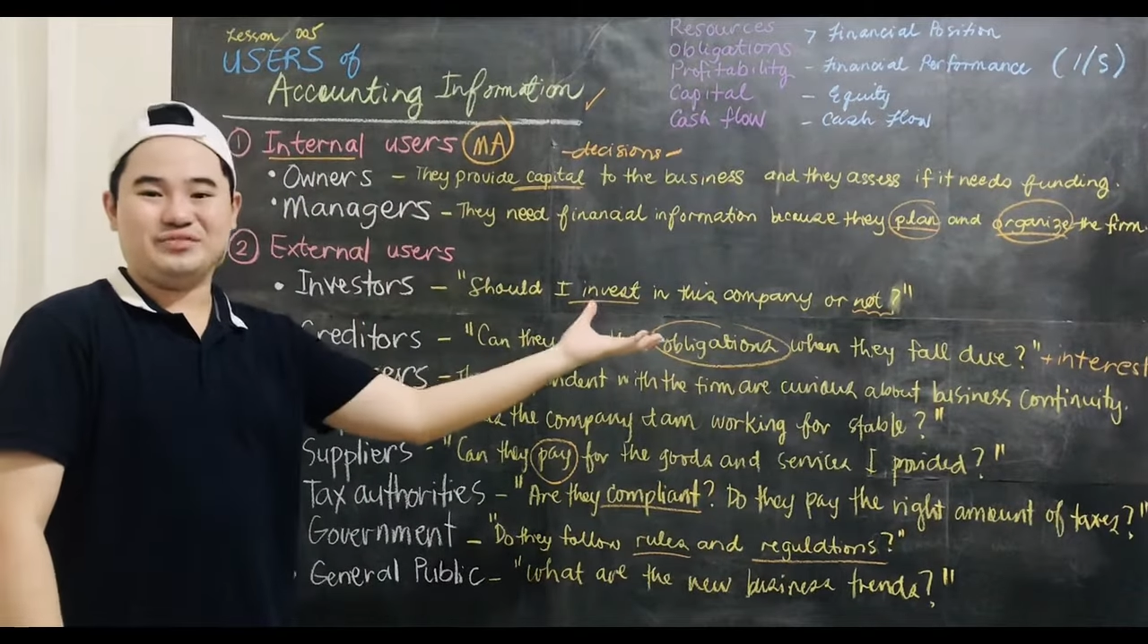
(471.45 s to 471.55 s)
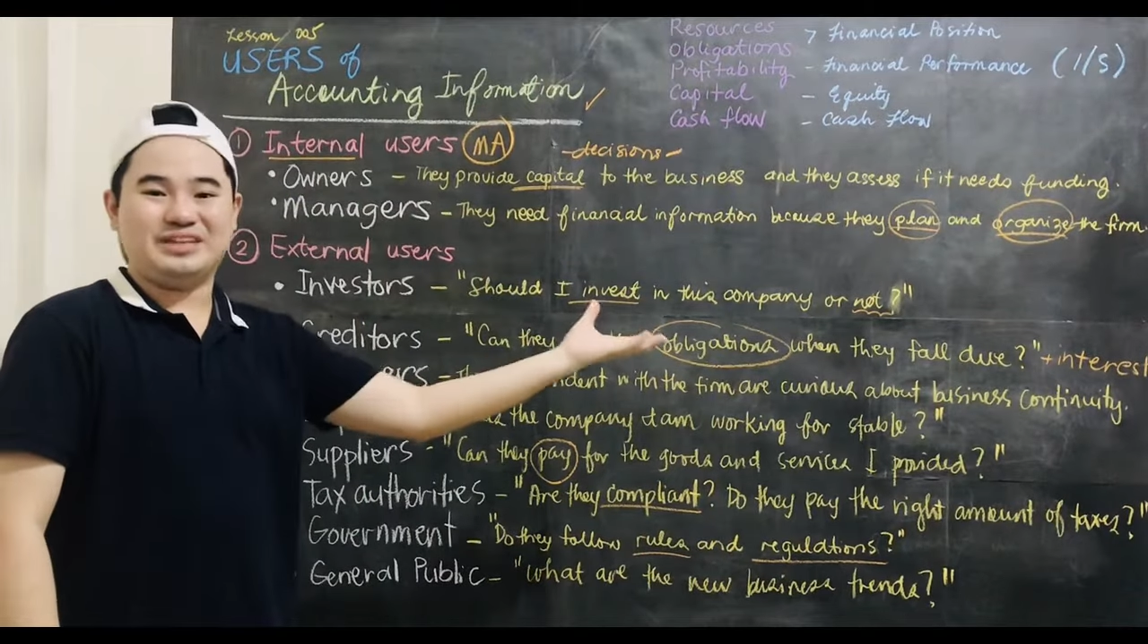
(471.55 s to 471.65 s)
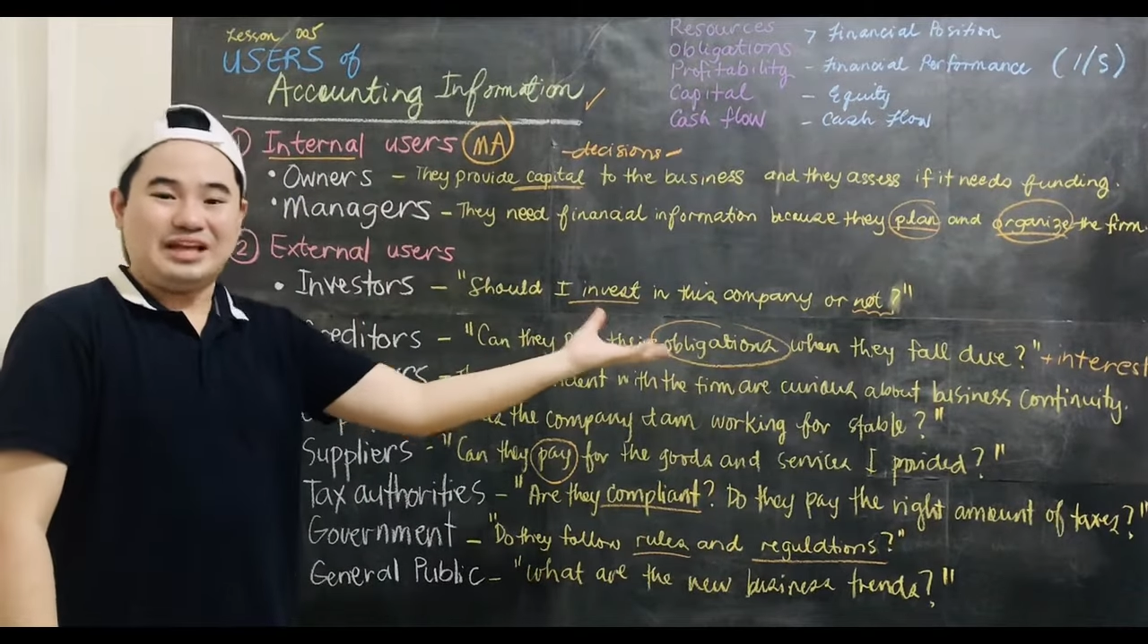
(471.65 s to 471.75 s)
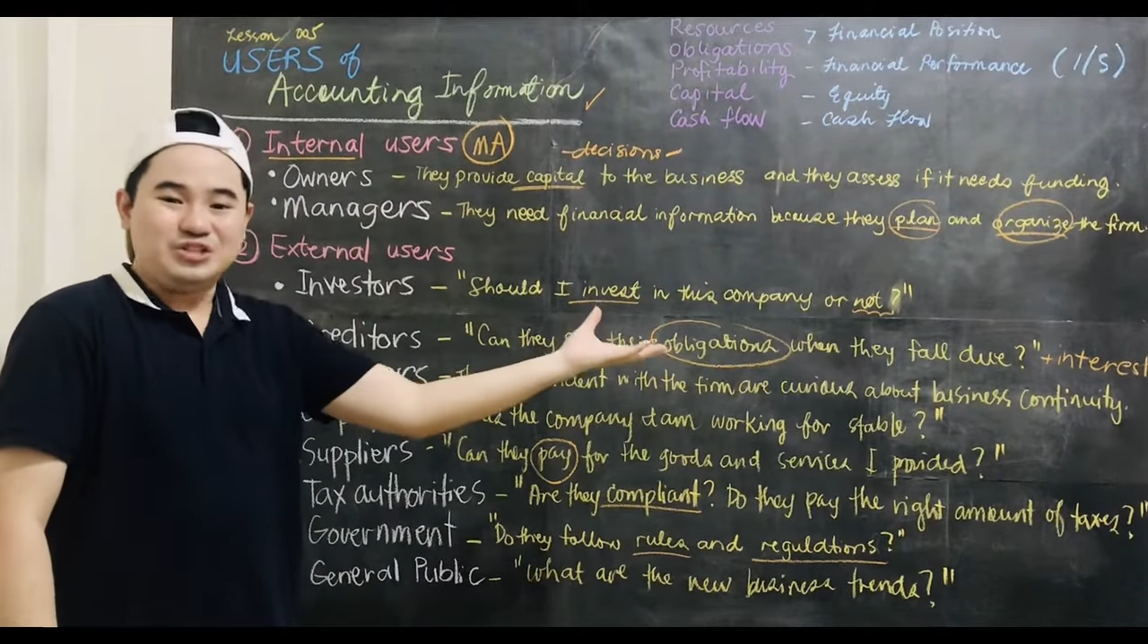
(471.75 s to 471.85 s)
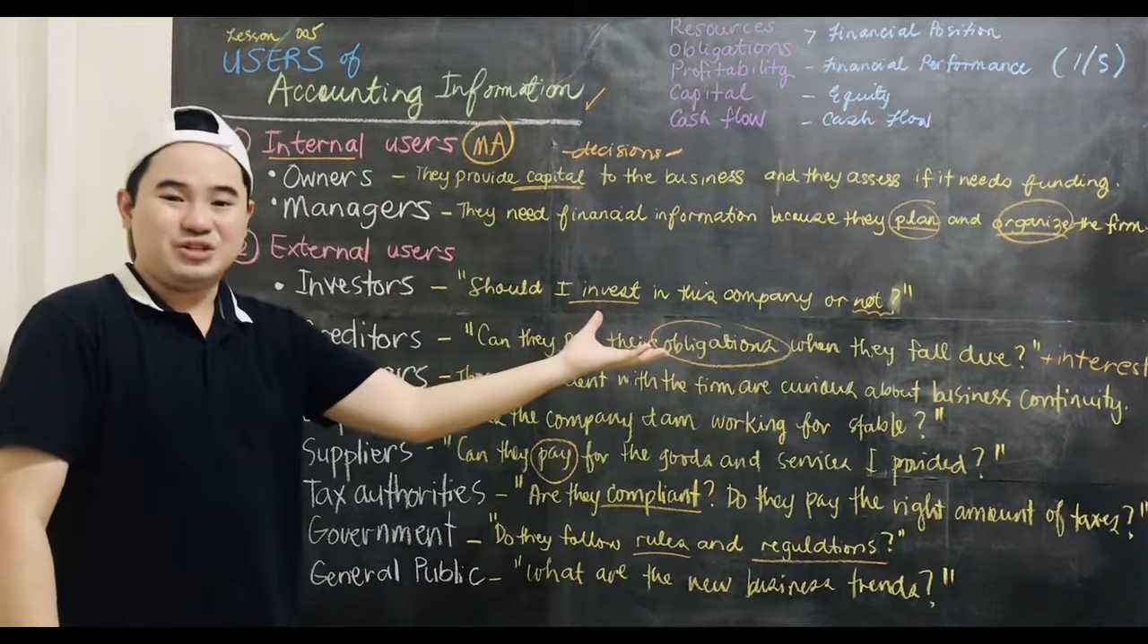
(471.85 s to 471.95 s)

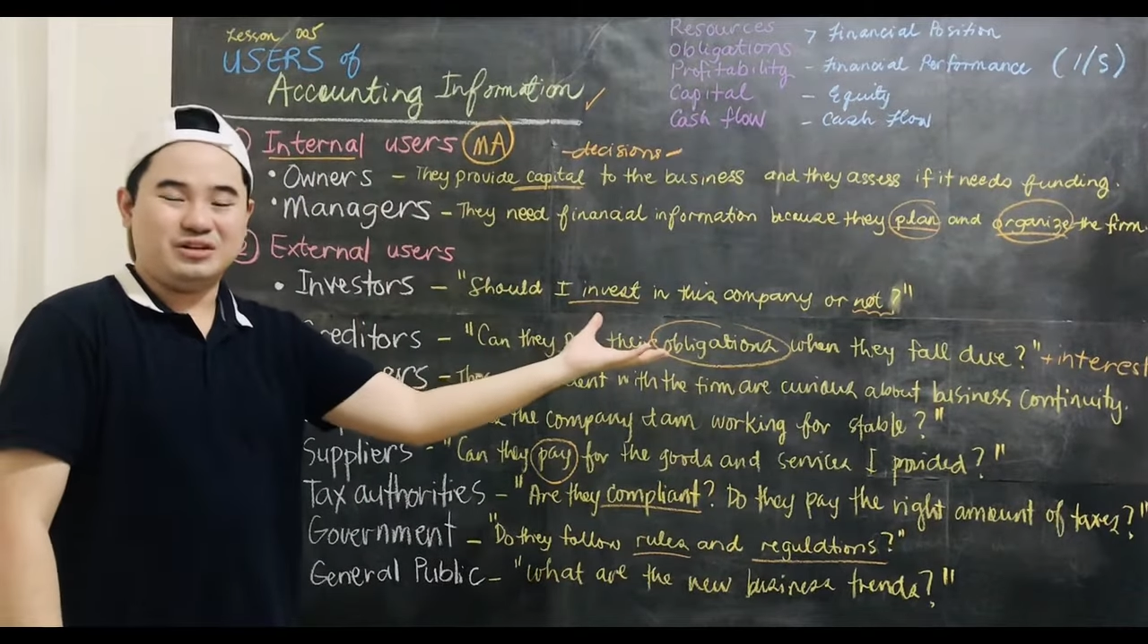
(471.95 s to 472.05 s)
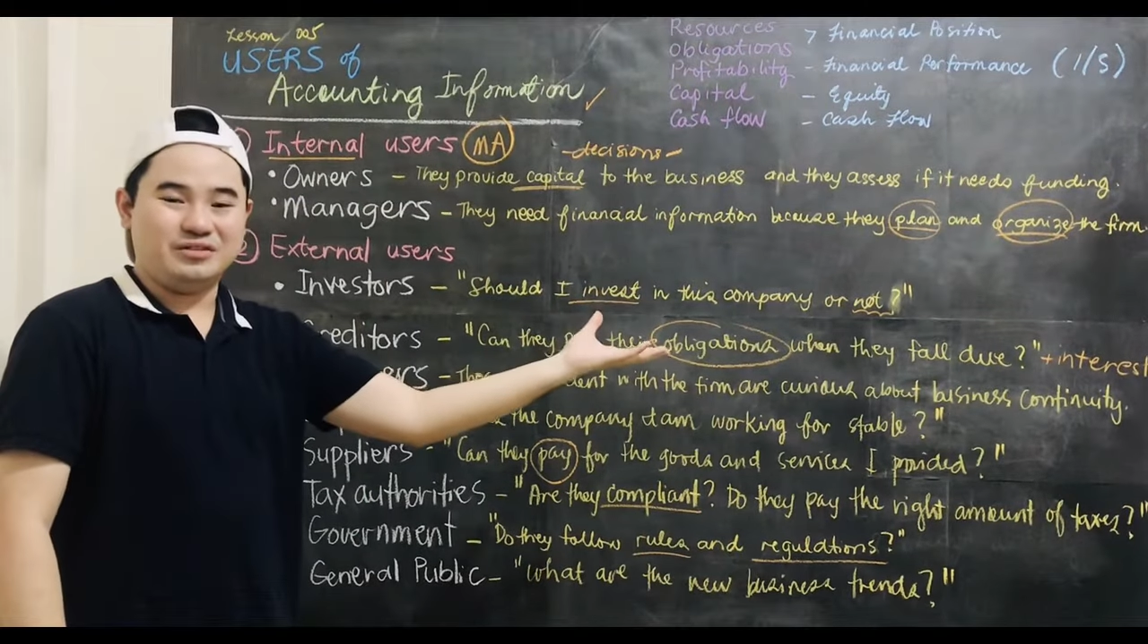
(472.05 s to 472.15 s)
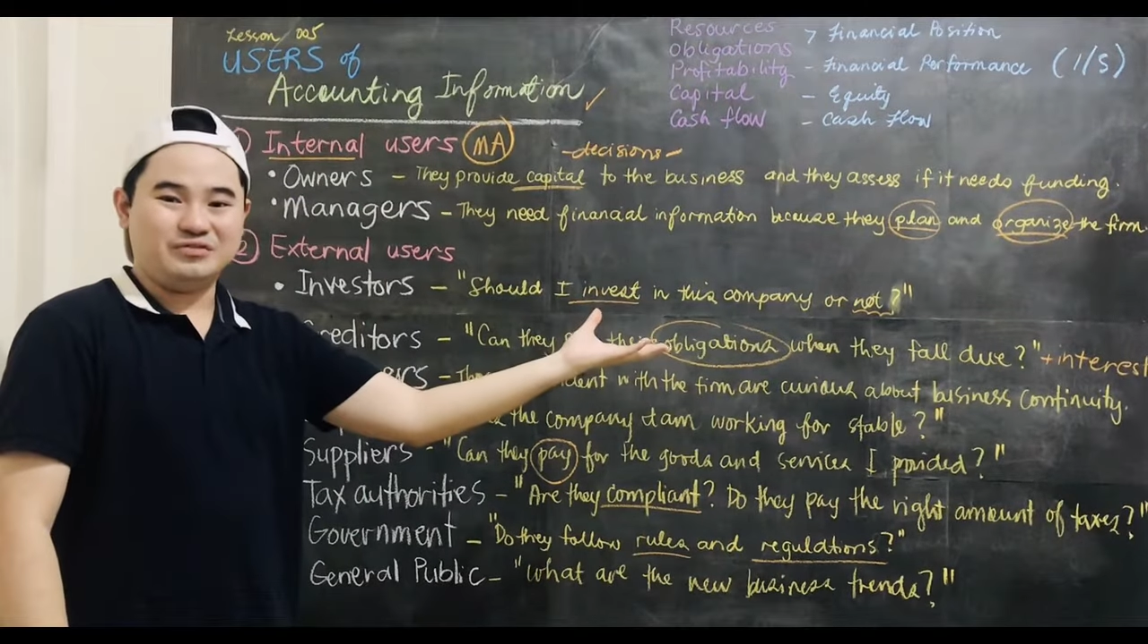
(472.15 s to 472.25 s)
financial